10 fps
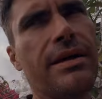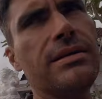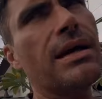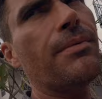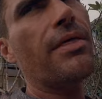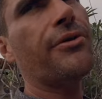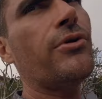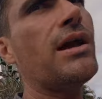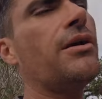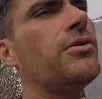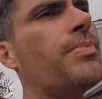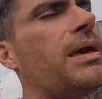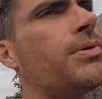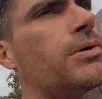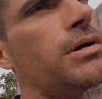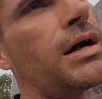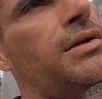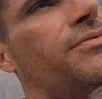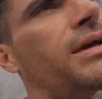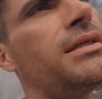I think it's like about 300 people
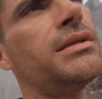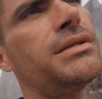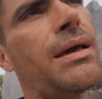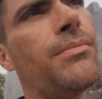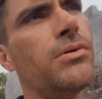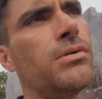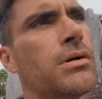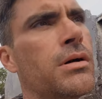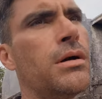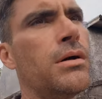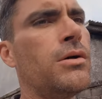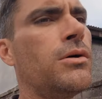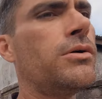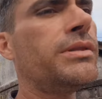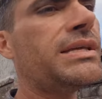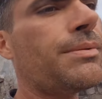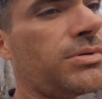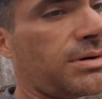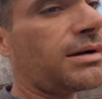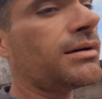kind of in the temple or in the
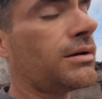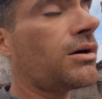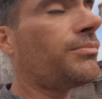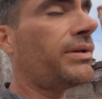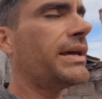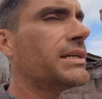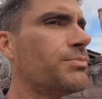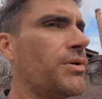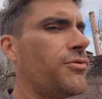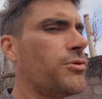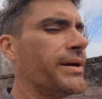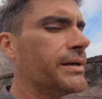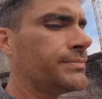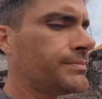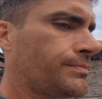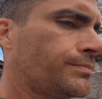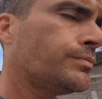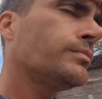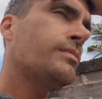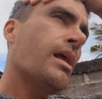temple complex performing.
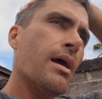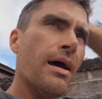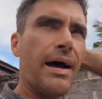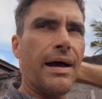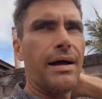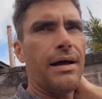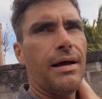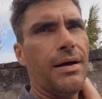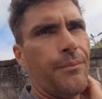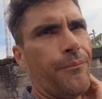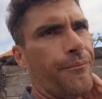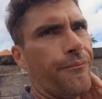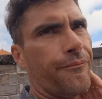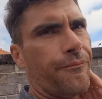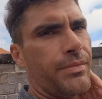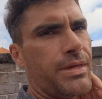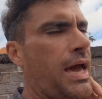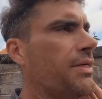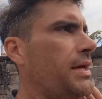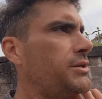That
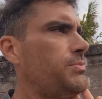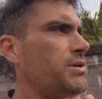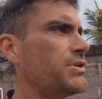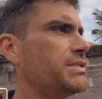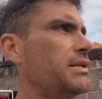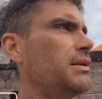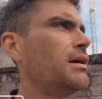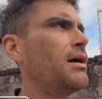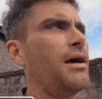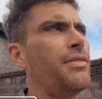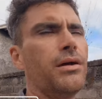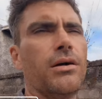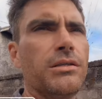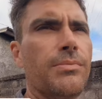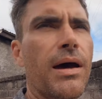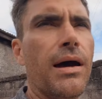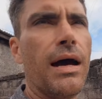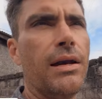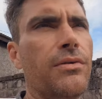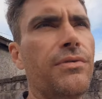should be interesting. I think it costs about
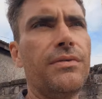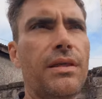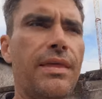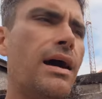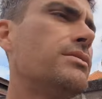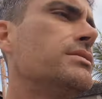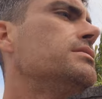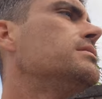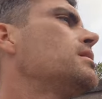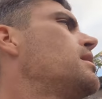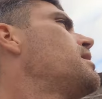150,000